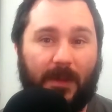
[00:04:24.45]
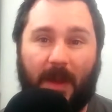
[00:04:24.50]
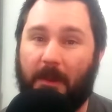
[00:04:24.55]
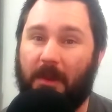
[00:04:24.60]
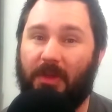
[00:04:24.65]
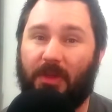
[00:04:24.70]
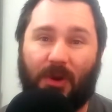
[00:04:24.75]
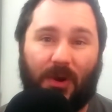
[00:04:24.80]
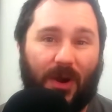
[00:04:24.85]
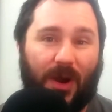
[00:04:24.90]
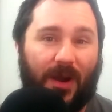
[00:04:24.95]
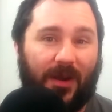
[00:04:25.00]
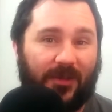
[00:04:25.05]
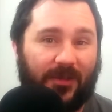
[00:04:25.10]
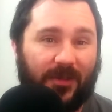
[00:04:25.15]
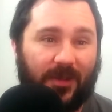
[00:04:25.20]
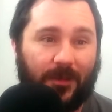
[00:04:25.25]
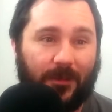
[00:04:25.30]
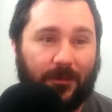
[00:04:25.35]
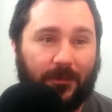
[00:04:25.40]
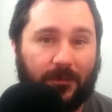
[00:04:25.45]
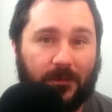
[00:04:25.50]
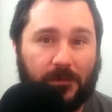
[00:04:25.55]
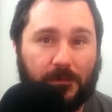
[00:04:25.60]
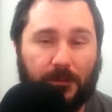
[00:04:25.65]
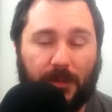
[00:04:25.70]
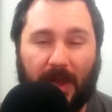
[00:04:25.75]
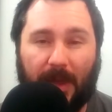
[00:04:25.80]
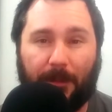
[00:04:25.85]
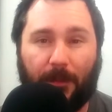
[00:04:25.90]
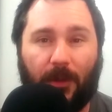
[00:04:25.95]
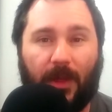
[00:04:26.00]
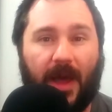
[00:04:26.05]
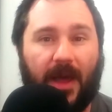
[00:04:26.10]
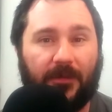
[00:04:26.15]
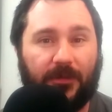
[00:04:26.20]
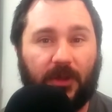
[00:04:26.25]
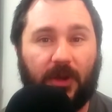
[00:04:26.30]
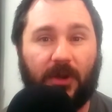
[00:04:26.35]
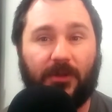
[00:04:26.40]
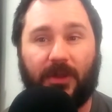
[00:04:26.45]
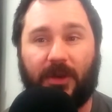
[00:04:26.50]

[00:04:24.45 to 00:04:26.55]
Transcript: Maybe there are some people out there